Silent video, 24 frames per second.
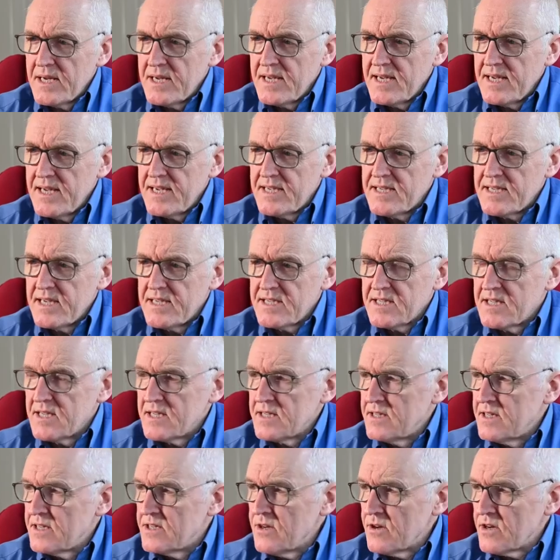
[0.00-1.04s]
is
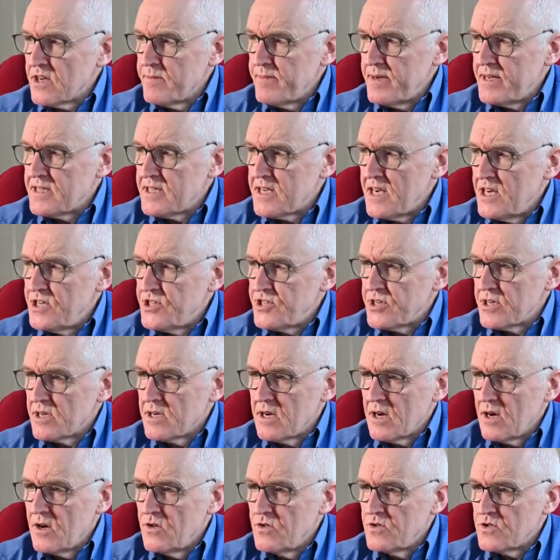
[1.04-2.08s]
that the
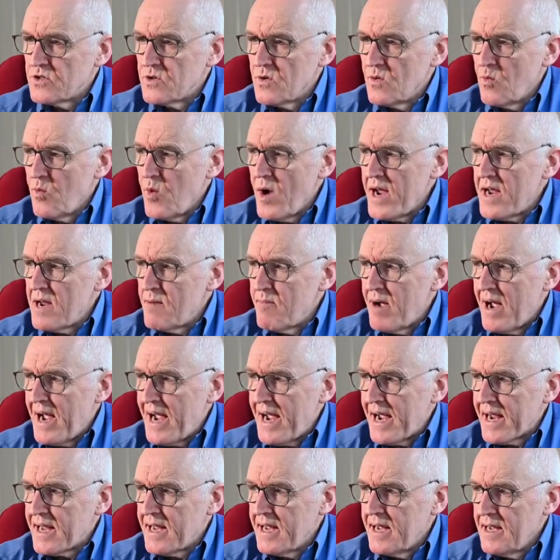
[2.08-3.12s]
documentation goes way
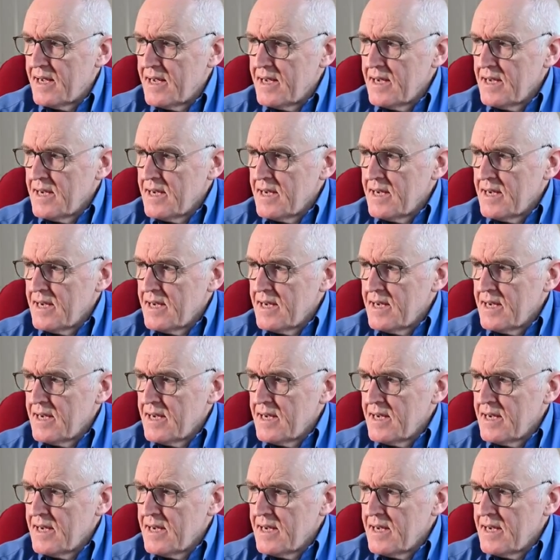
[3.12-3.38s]
back.